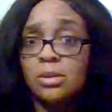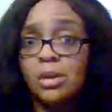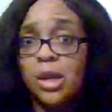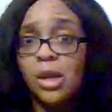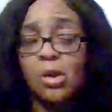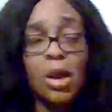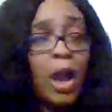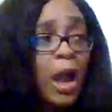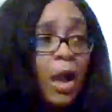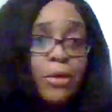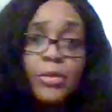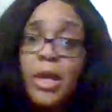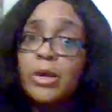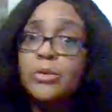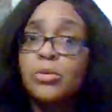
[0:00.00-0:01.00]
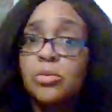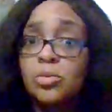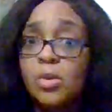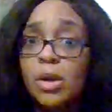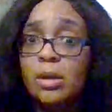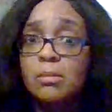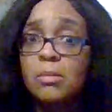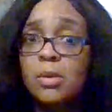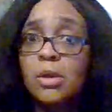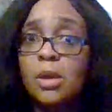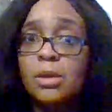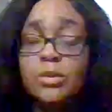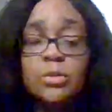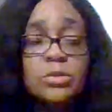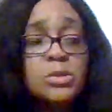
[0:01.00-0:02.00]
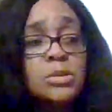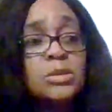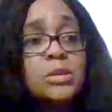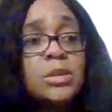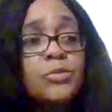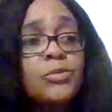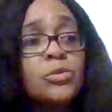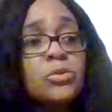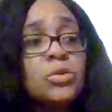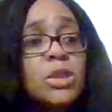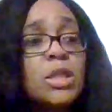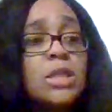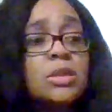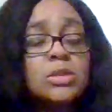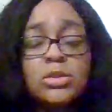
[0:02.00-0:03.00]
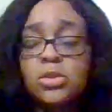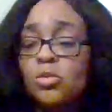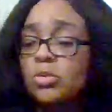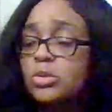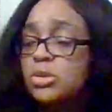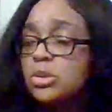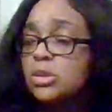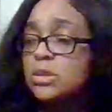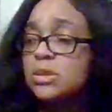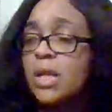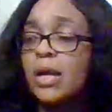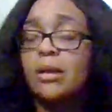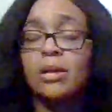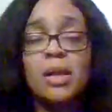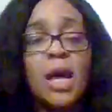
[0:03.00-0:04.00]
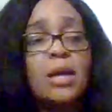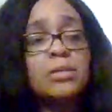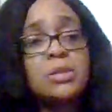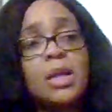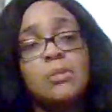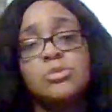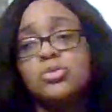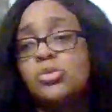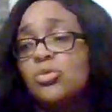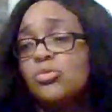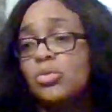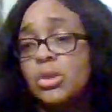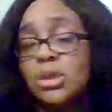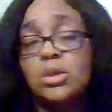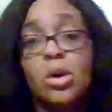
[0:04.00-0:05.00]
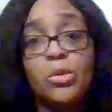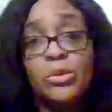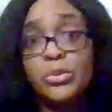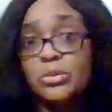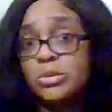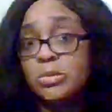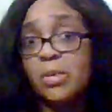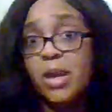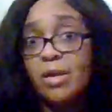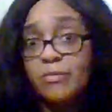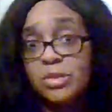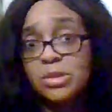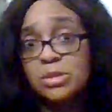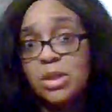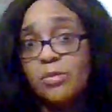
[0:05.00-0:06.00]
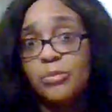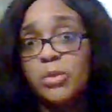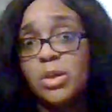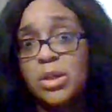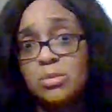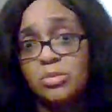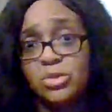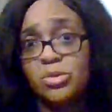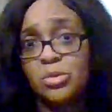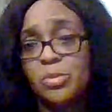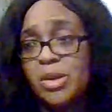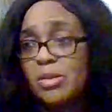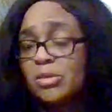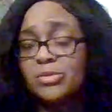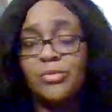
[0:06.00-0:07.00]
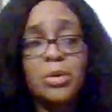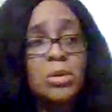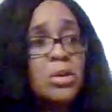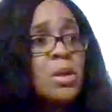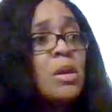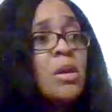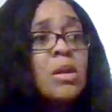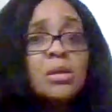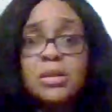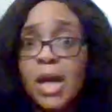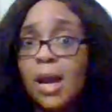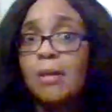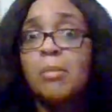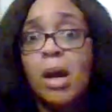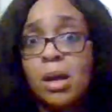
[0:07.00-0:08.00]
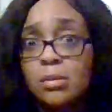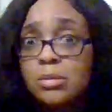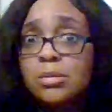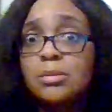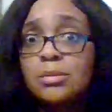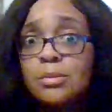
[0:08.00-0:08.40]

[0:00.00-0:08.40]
and how they grew up and those are the different things so it's just like a lot of times you couldn't really go through some heavy stuff when it comes to your parents very diabolical